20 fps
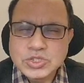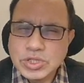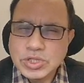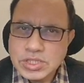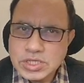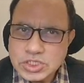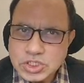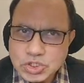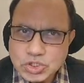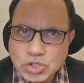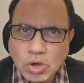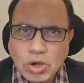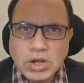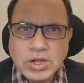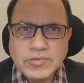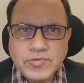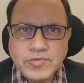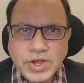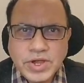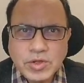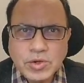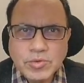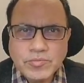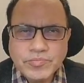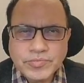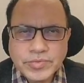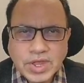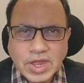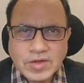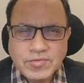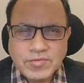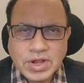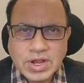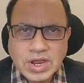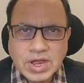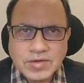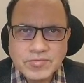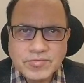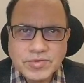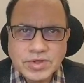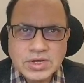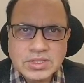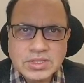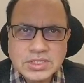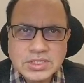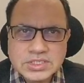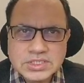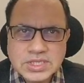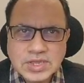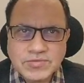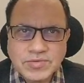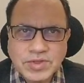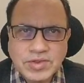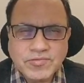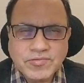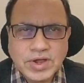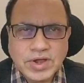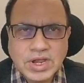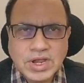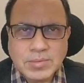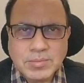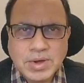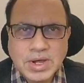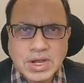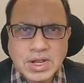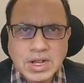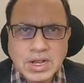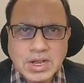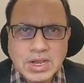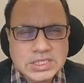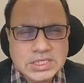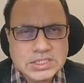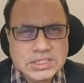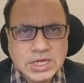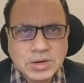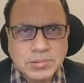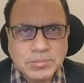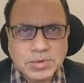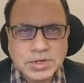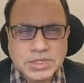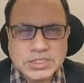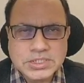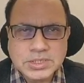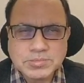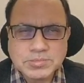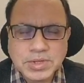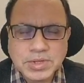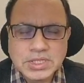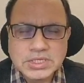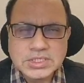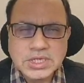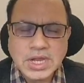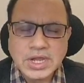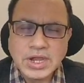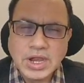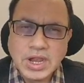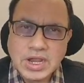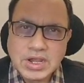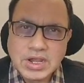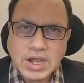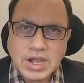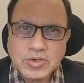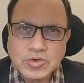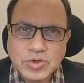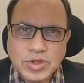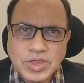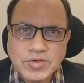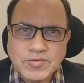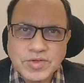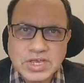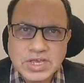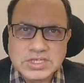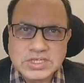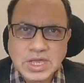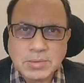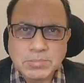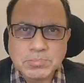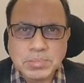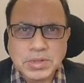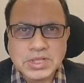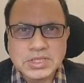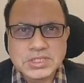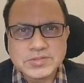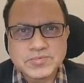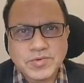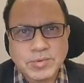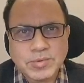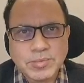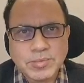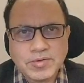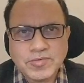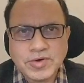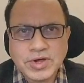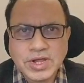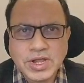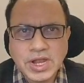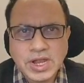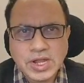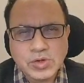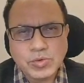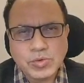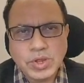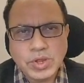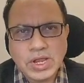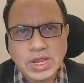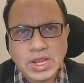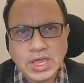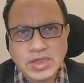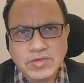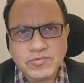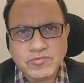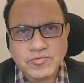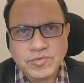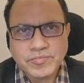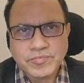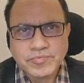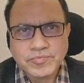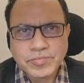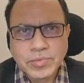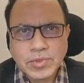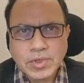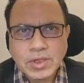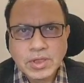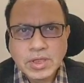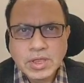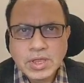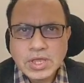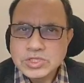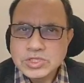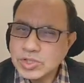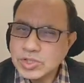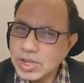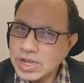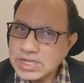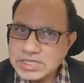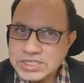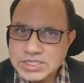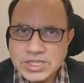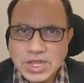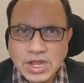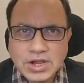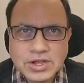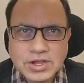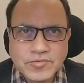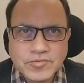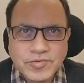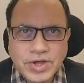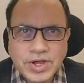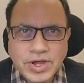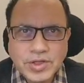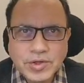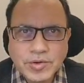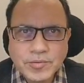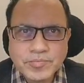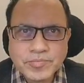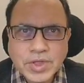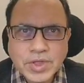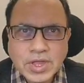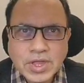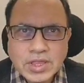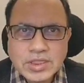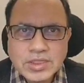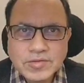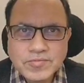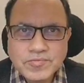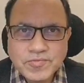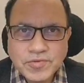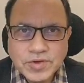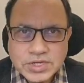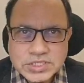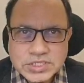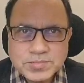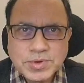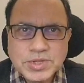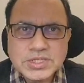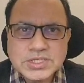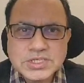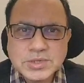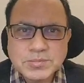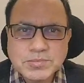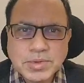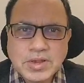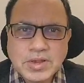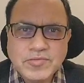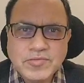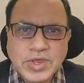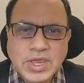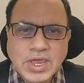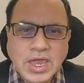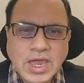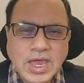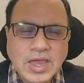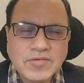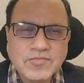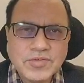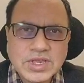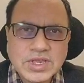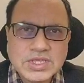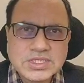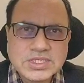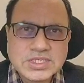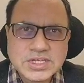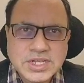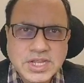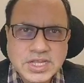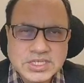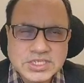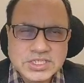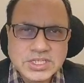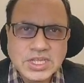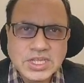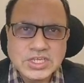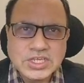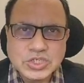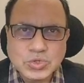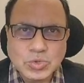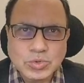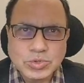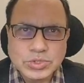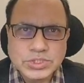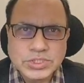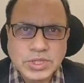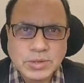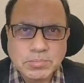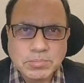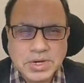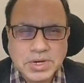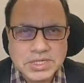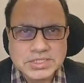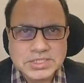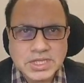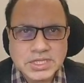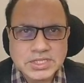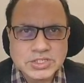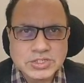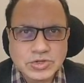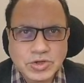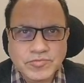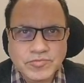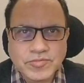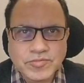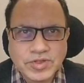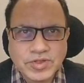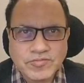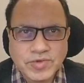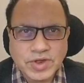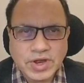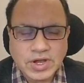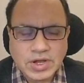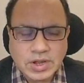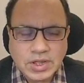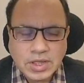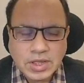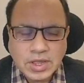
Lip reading: in this short video, I will cover the 7 fundamental testing principles and I'll try to give examples from our day-to-day life. So let's start the video. The first principle we have is testing shows the presence of defect.